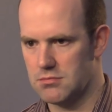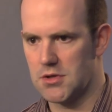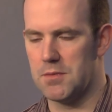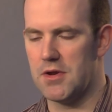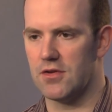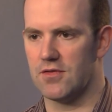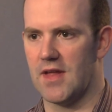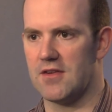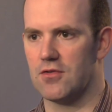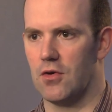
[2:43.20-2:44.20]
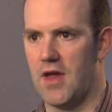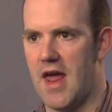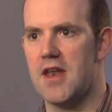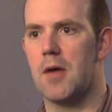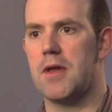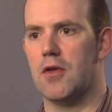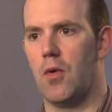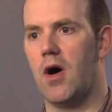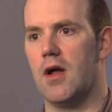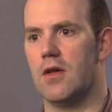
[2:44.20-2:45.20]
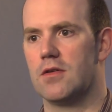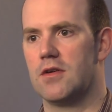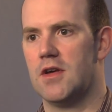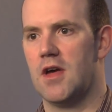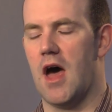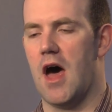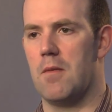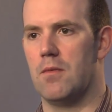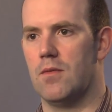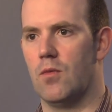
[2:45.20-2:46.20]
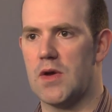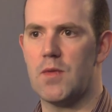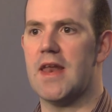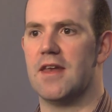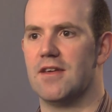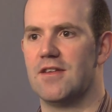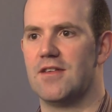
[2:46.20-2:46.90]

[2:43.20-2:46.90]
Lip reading: computers of that sort end up in the wild, we win.